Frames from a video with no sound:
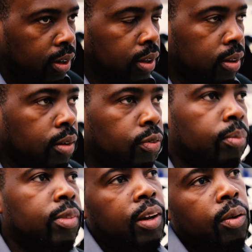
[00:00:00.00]
And then
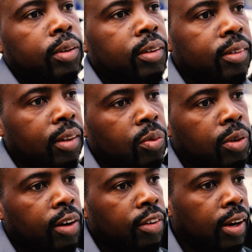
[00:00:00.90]
from then on, that's
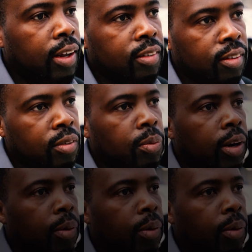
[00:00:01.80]
when I realized this is what